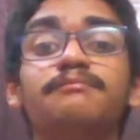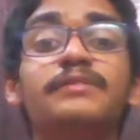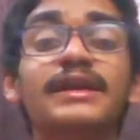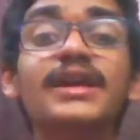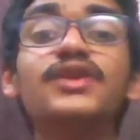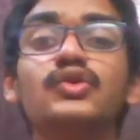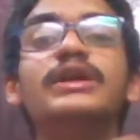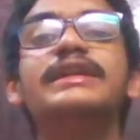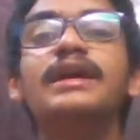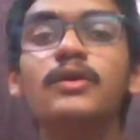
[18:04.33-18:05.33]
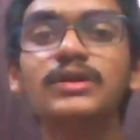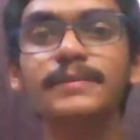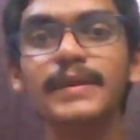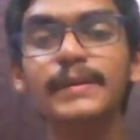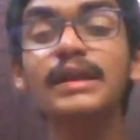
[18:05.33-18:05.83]
bringing unity among the
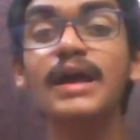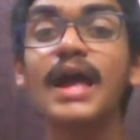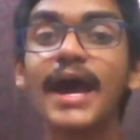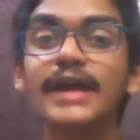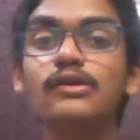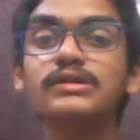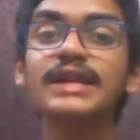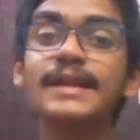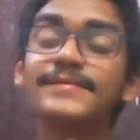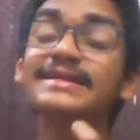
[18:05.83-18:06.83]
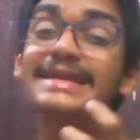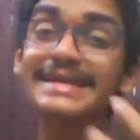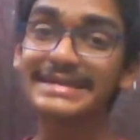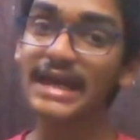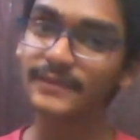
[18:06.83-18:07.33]
people, and also helps in the
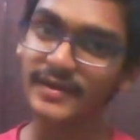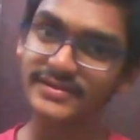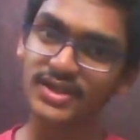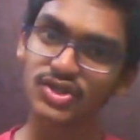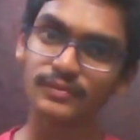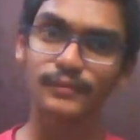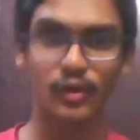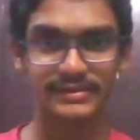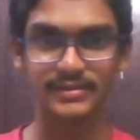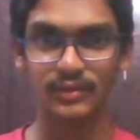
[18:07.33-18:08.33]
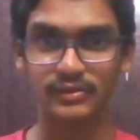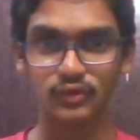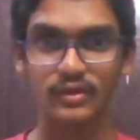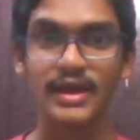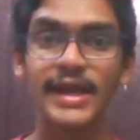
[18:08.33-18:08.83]
easy administration process
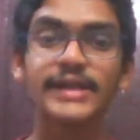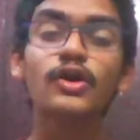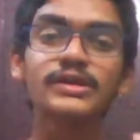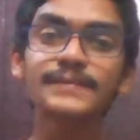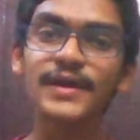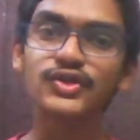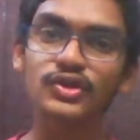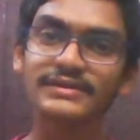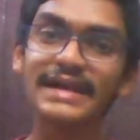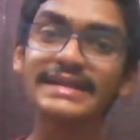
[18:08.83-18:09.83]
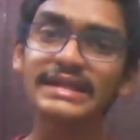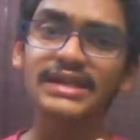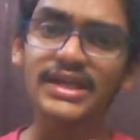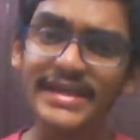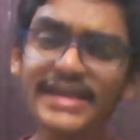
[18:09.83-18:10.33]
also. It also makes sure that
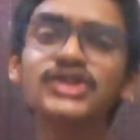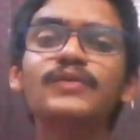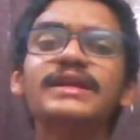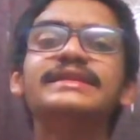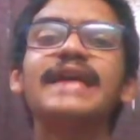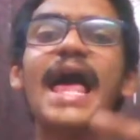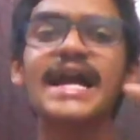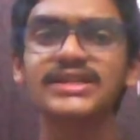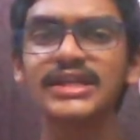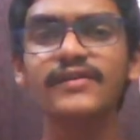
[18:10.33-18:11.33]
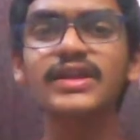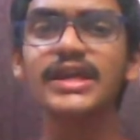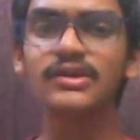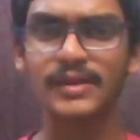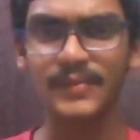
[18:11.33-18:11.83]
each one is actually given
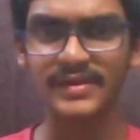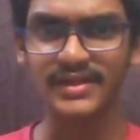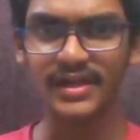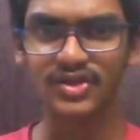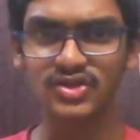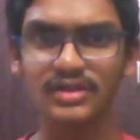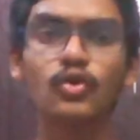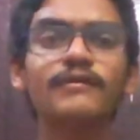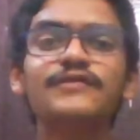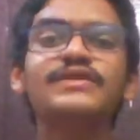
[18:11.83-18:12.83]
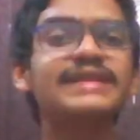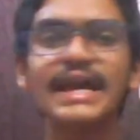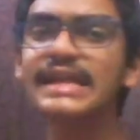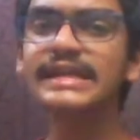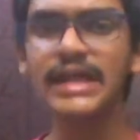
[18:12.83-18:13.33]
equal representation. No one feels
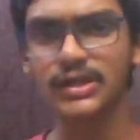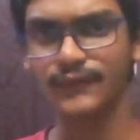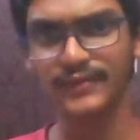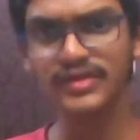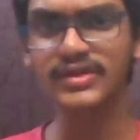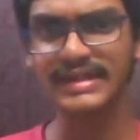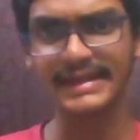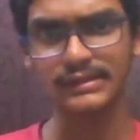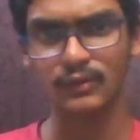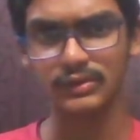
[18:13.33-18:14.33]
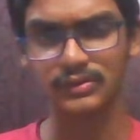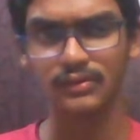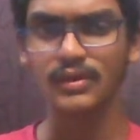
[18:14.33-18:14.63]
alienated from the society also.